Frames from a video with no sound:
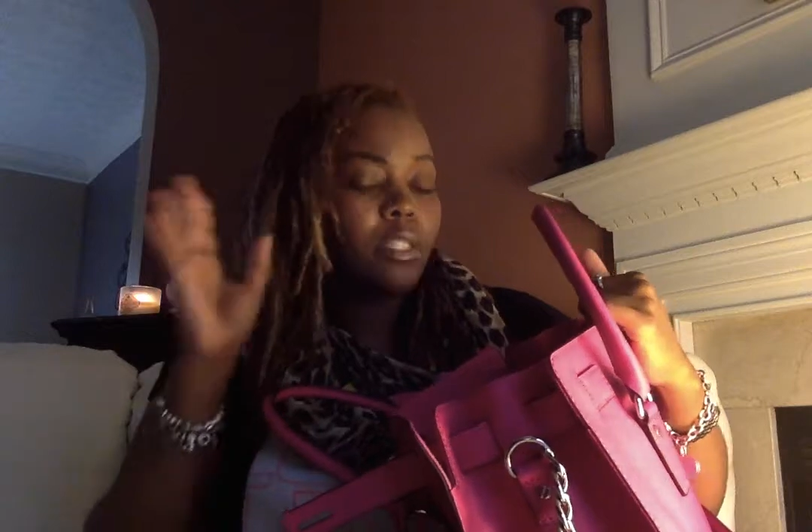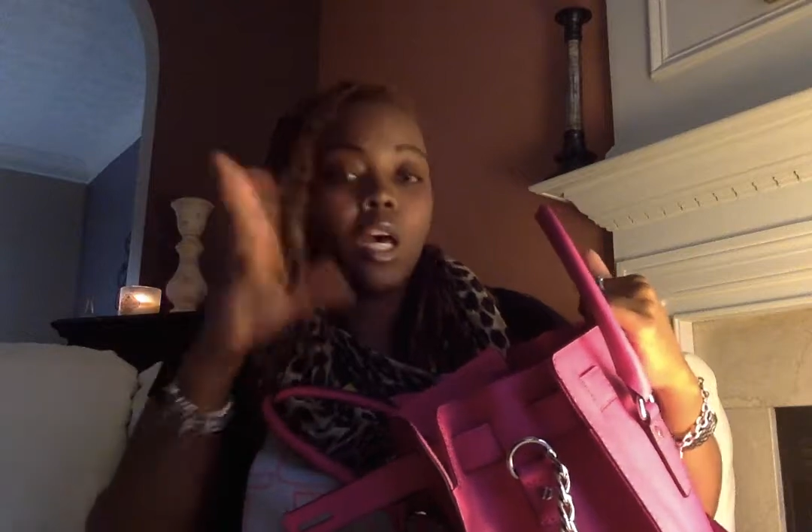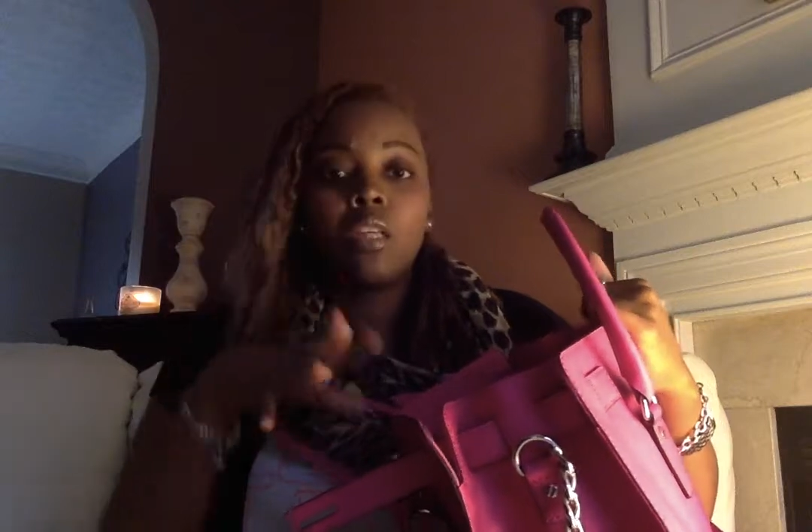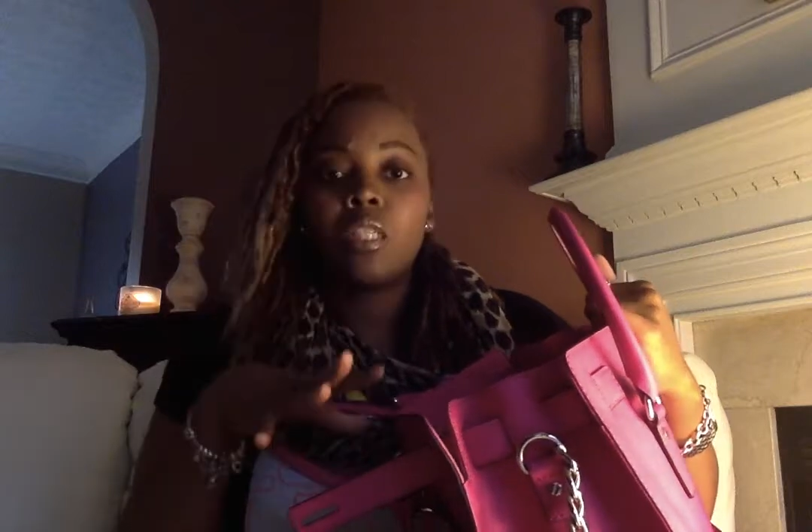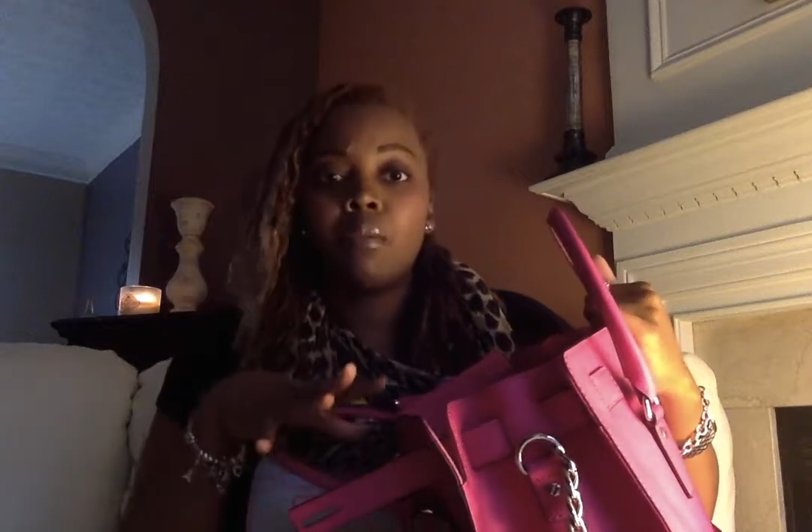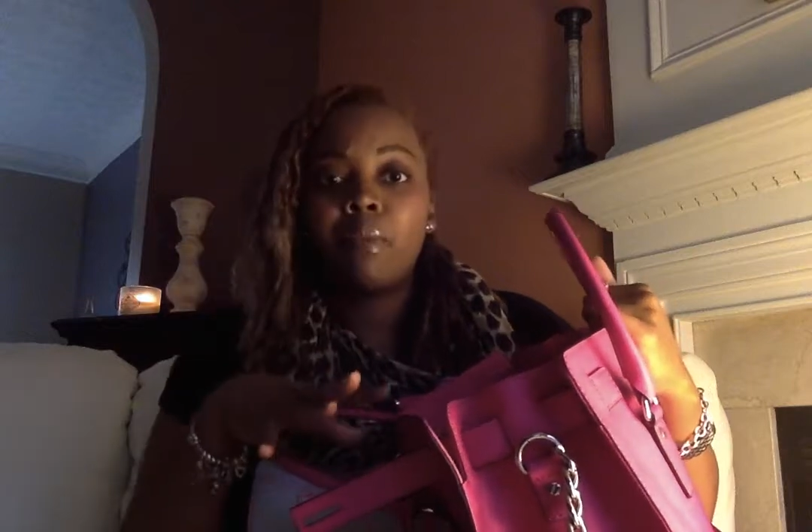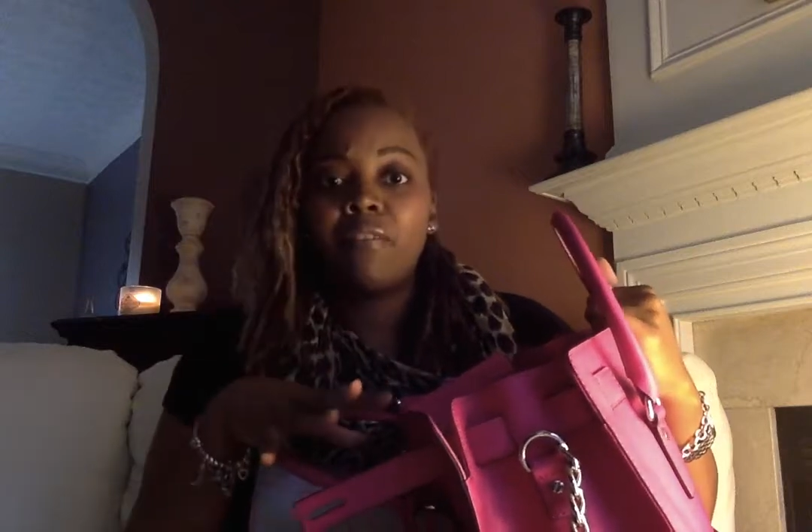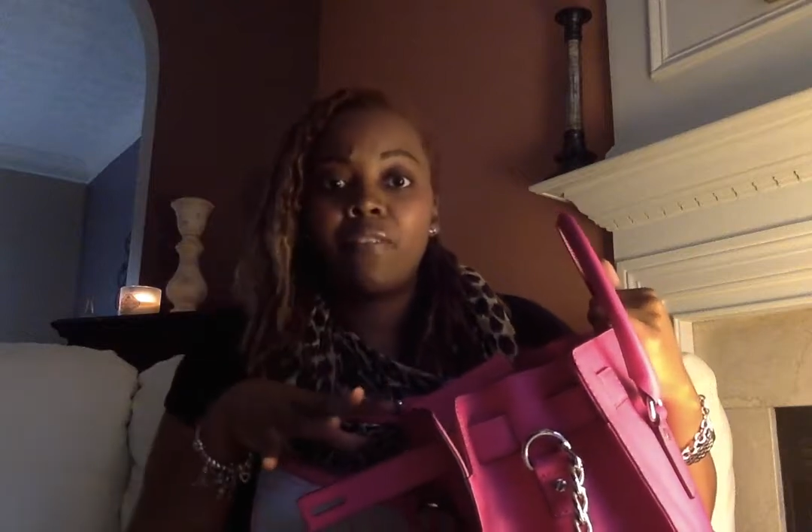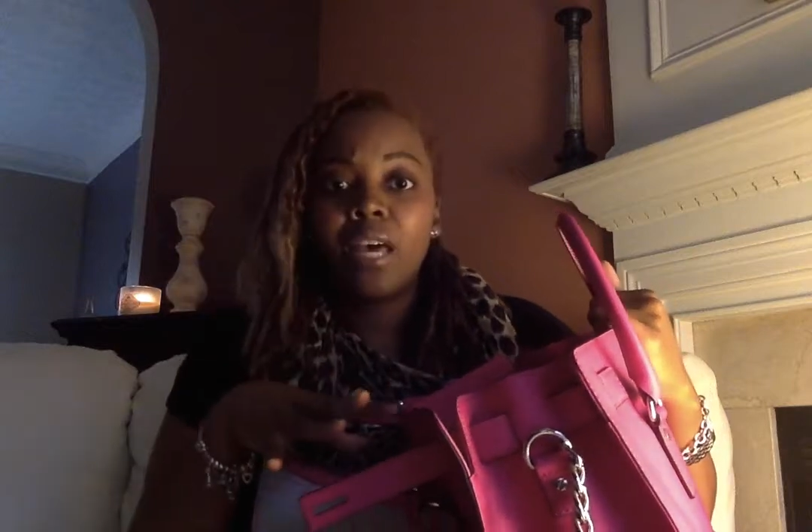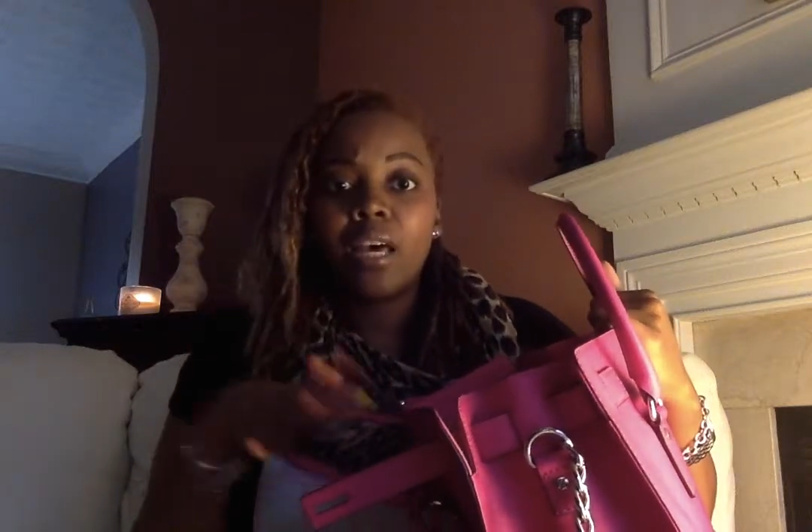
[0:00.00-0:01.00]
toss in my
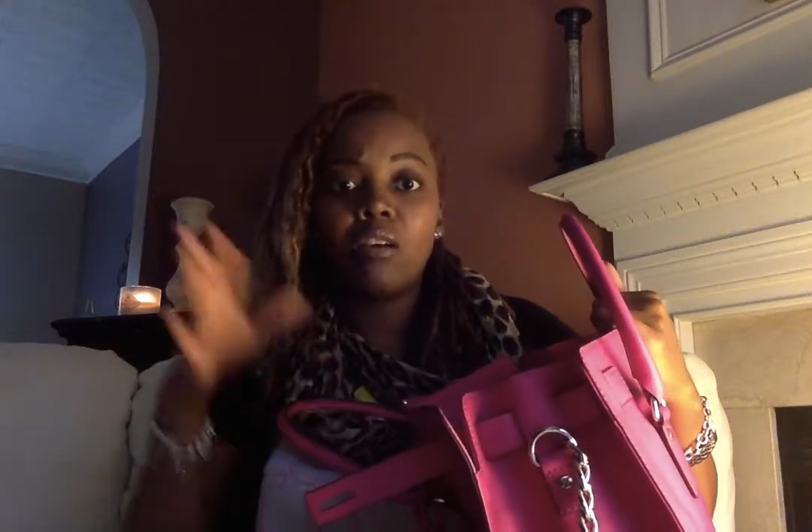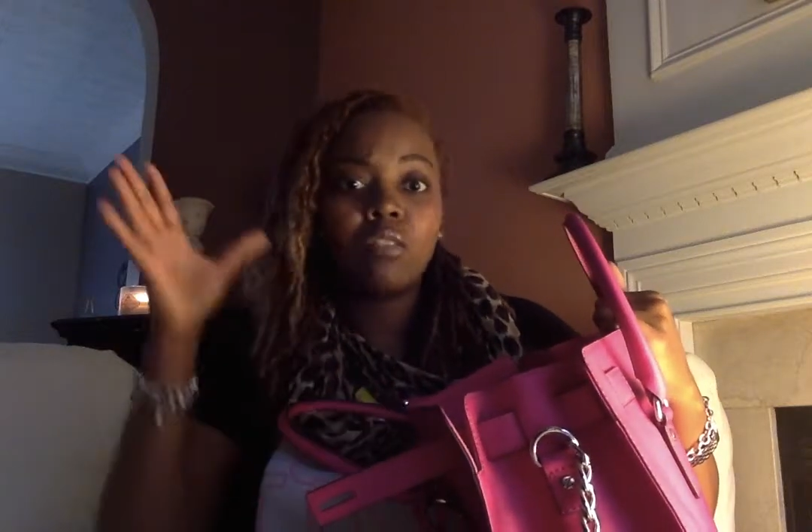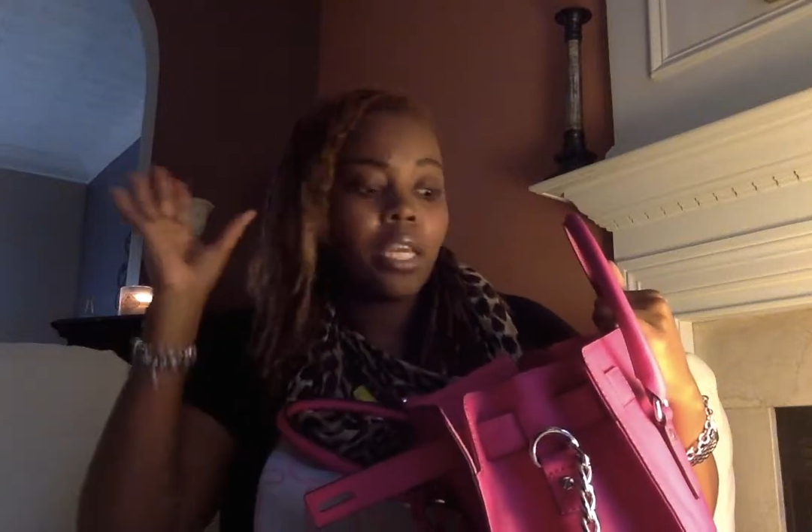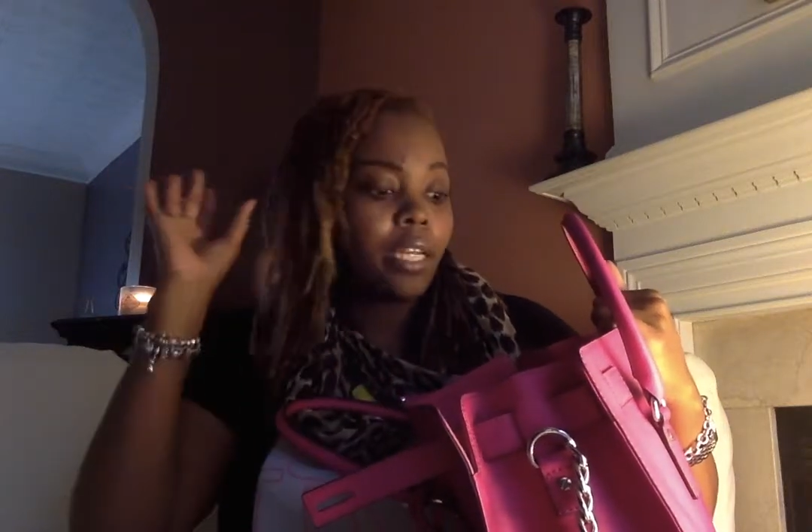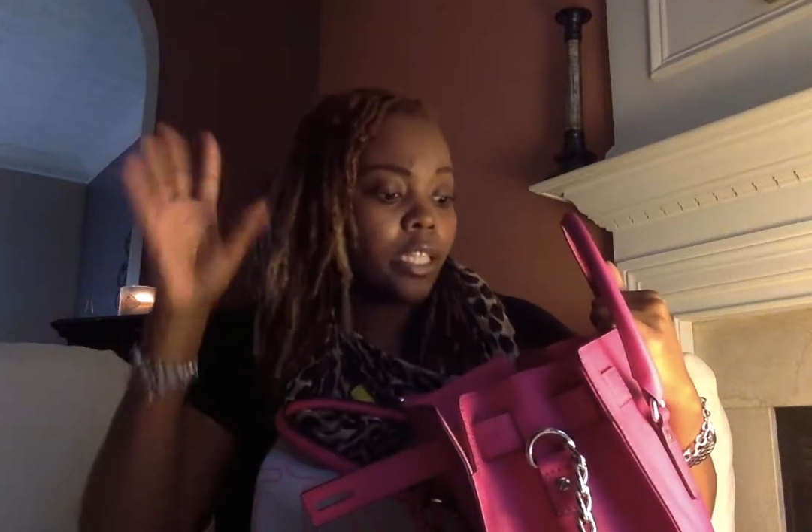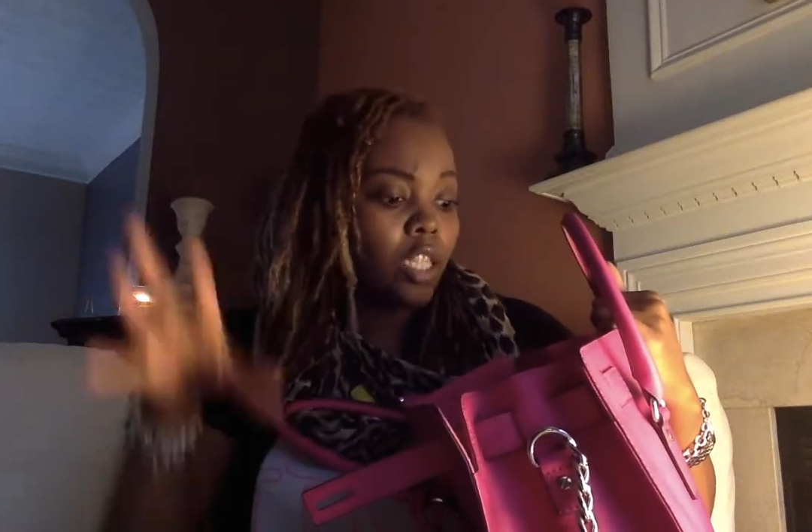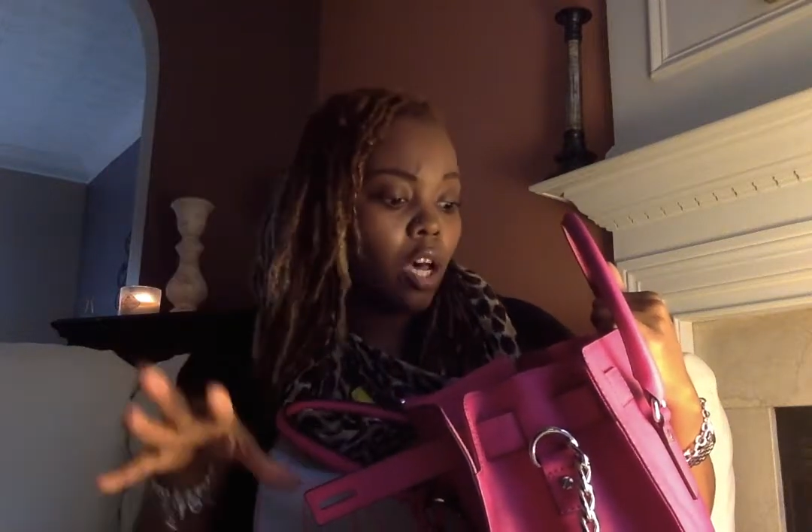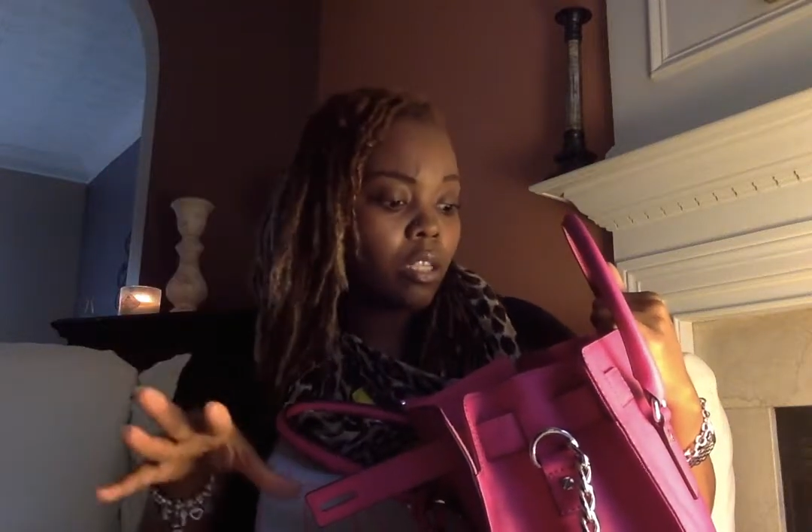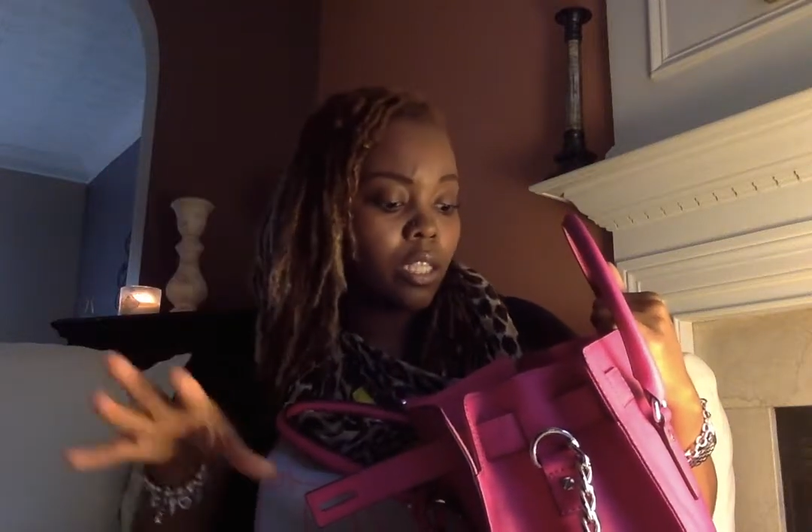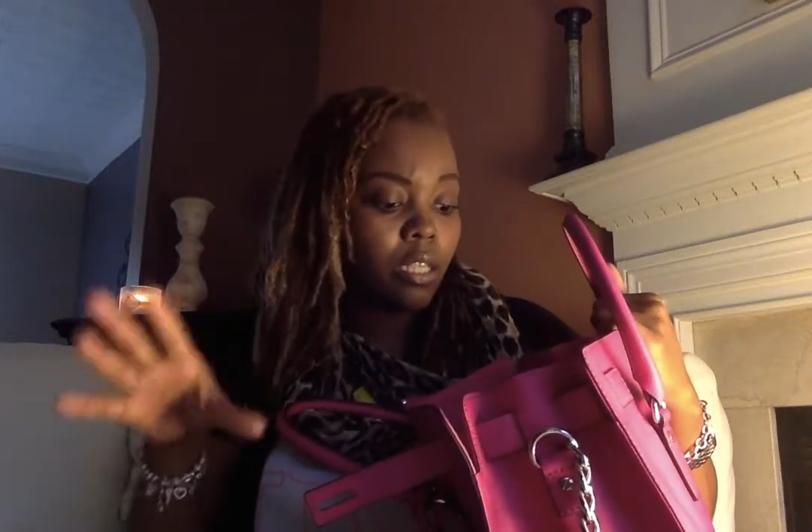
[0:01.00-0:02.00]
files, and I
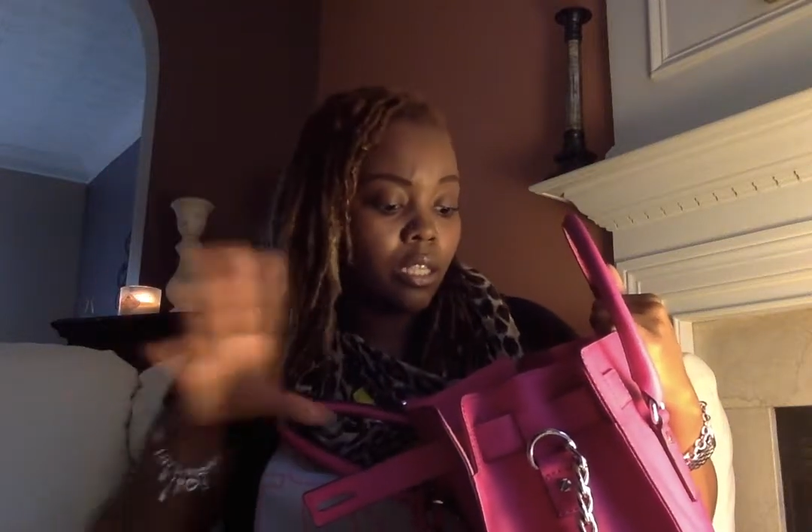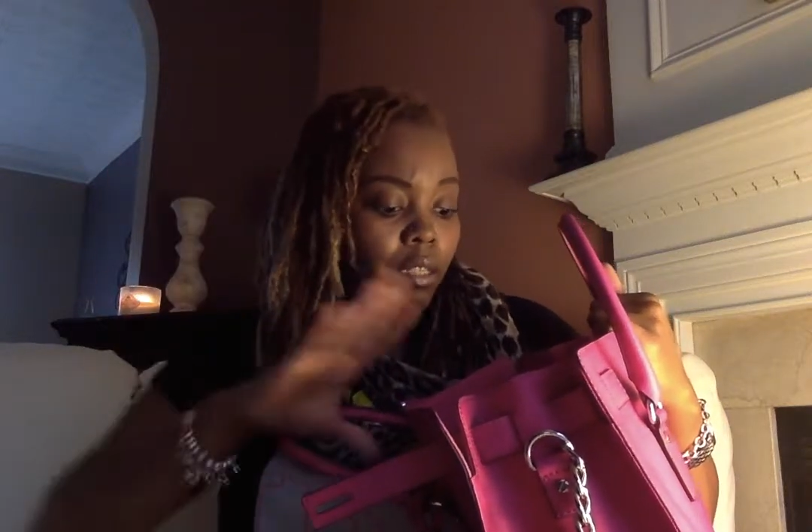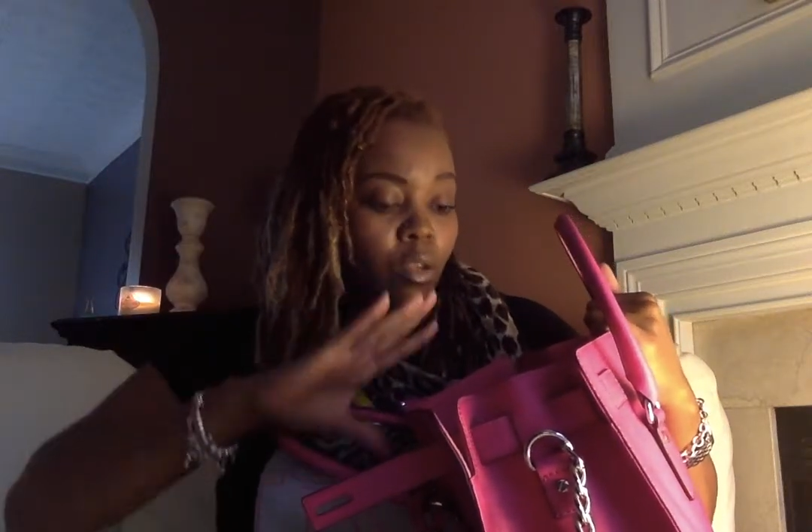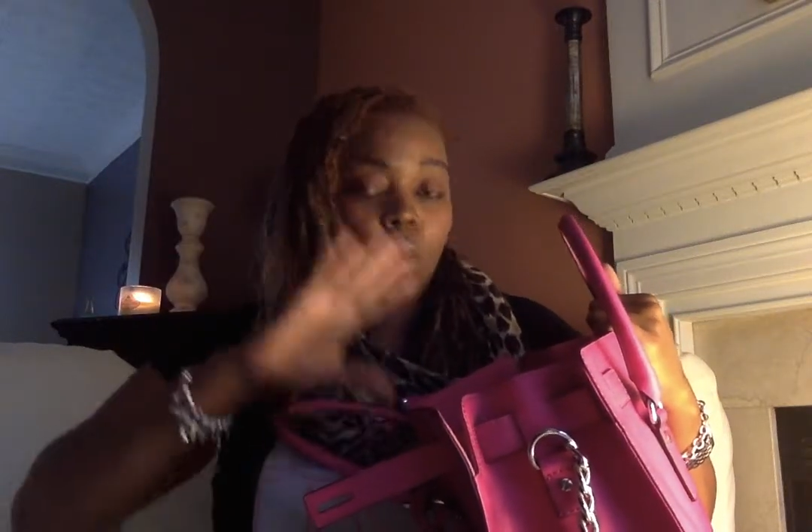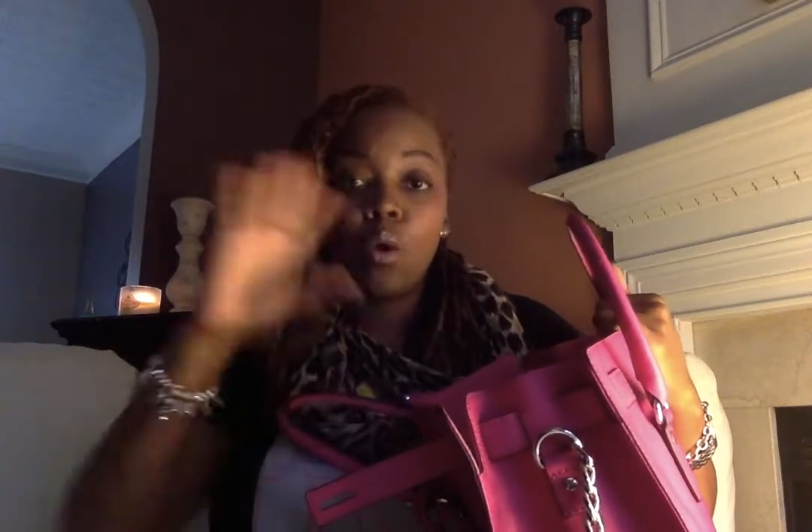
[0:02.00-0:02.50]
toss in,